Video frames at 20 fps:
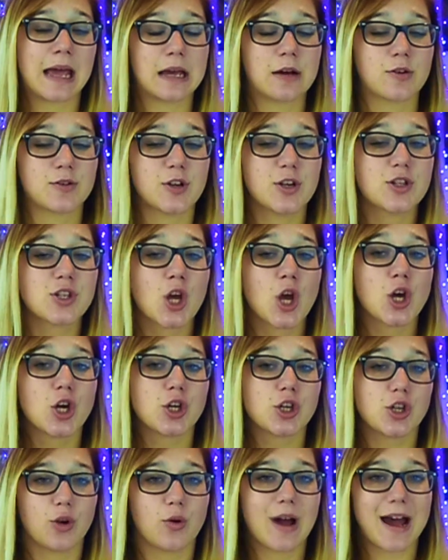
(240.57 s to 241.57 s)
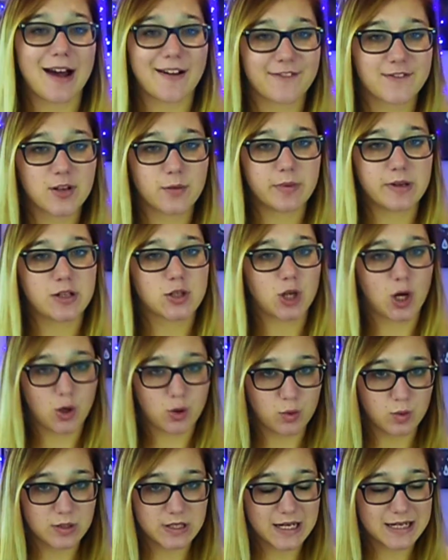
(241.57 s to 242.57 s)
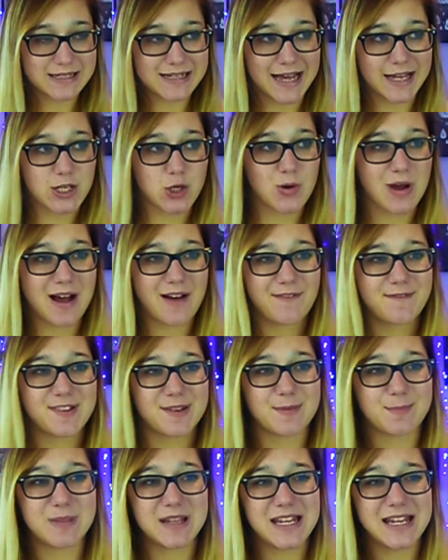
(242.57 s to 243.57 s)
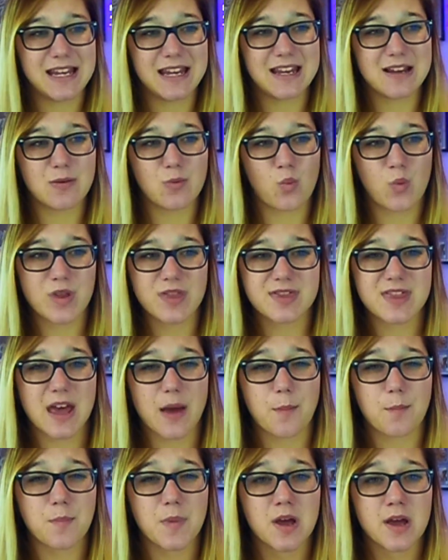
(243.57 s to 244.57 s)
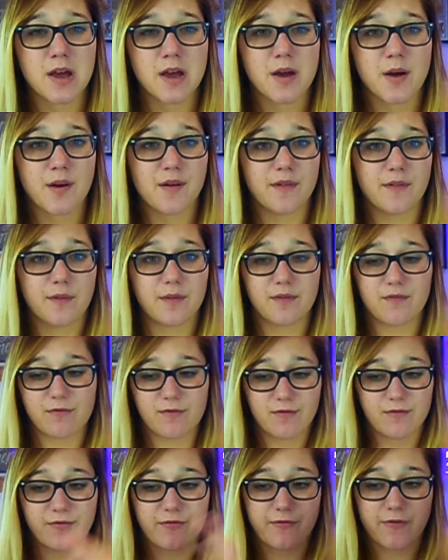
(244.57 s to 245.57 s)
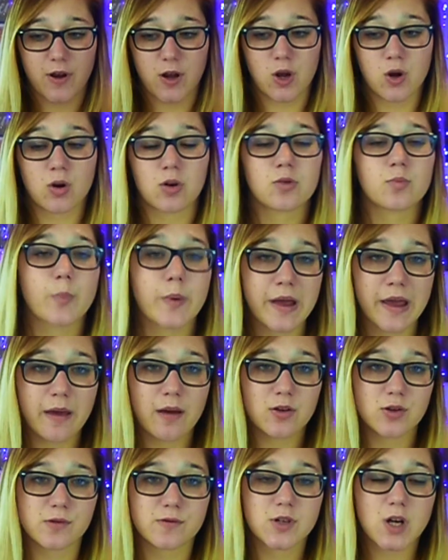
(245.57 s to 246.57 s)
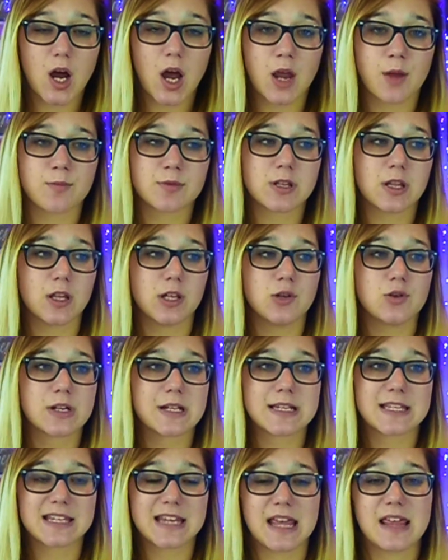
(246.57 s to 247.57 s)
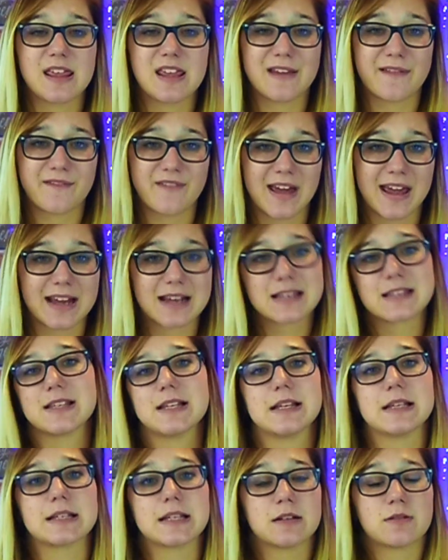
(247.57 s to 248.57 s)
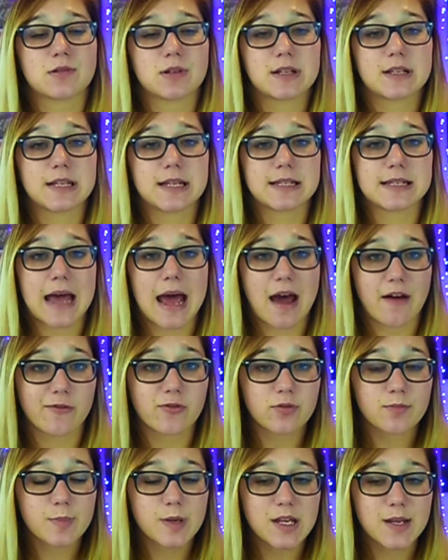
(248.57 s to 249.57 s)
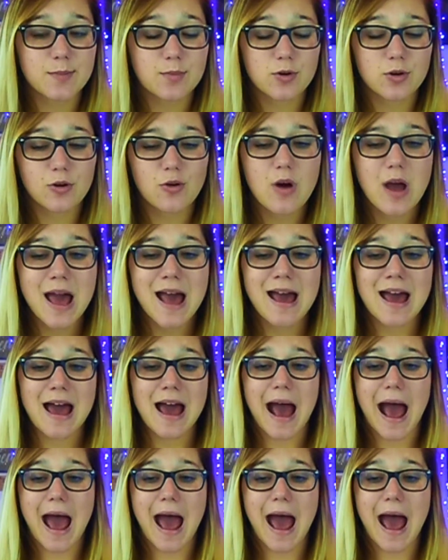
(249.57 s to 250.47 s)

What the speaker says: and that illness, you have to be told it, and you have to be with them for long periods of time so that you can see the effects these illnesses have on people.